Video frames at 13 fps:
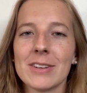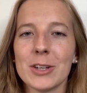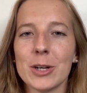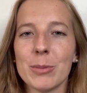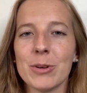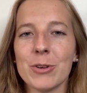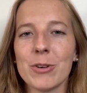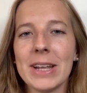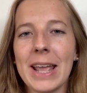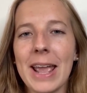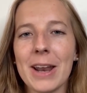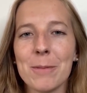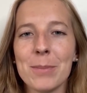urban tree
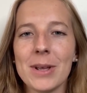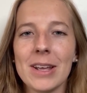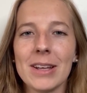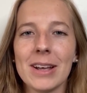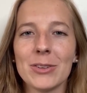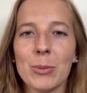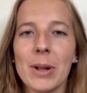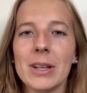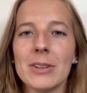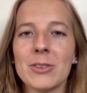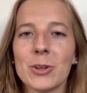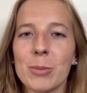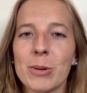canopy, as well
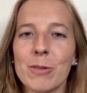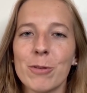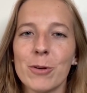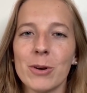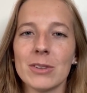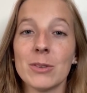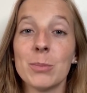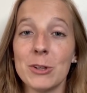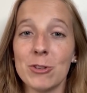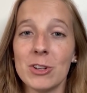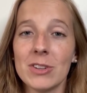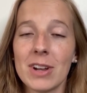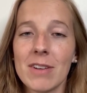as urban forest
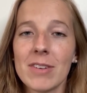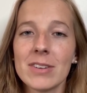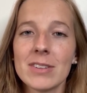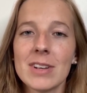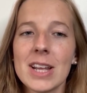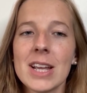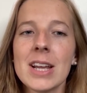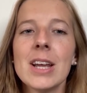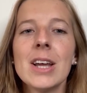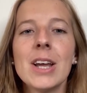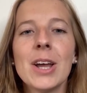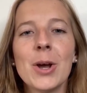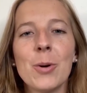species diversity,
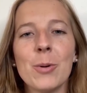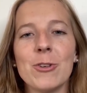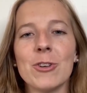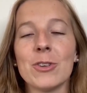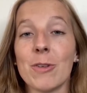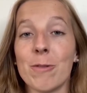which is the